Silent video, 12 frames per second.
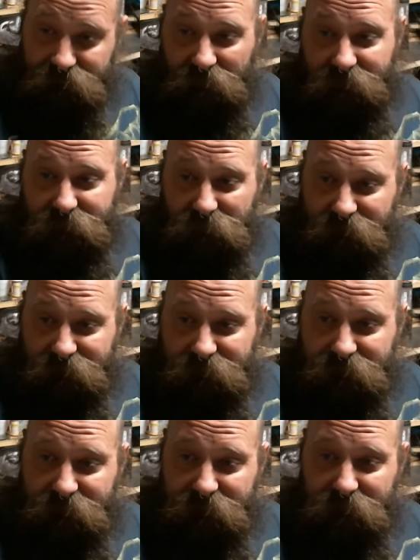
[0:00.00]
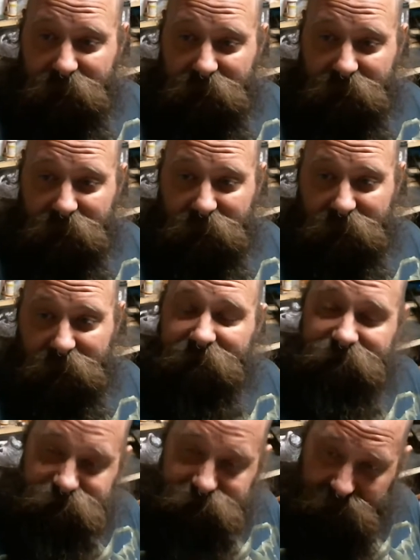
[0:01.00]
up, Tracy?
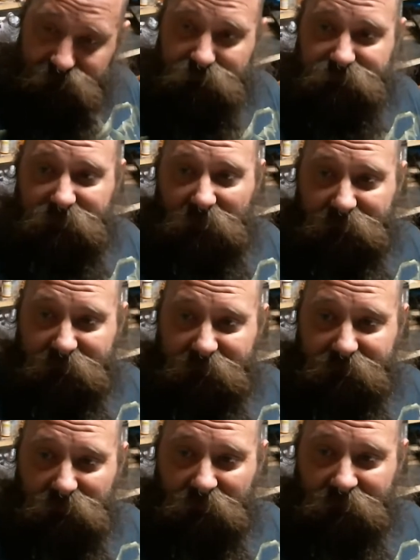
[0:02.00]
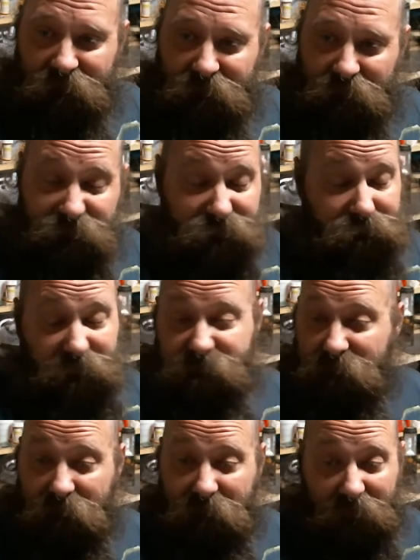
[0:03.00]
Thanks for stopping in, bro. I'm just
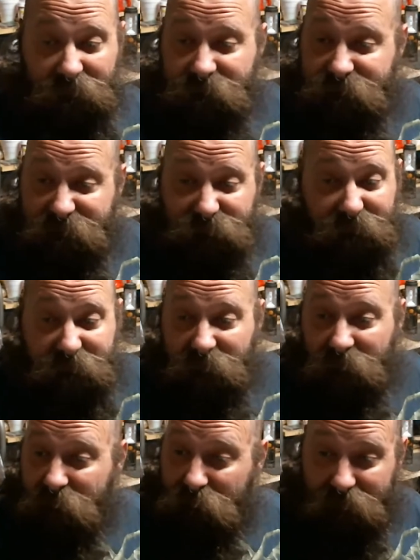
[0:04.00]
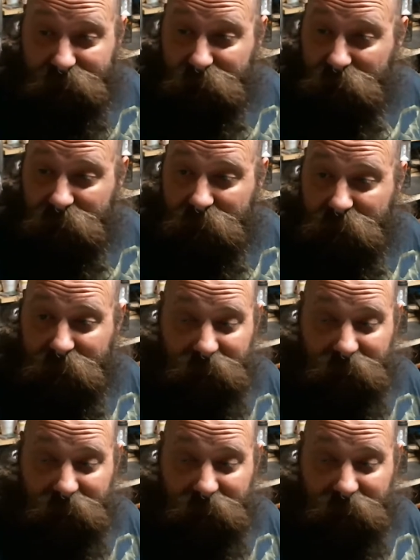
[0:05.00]
bitching about people being ungrateful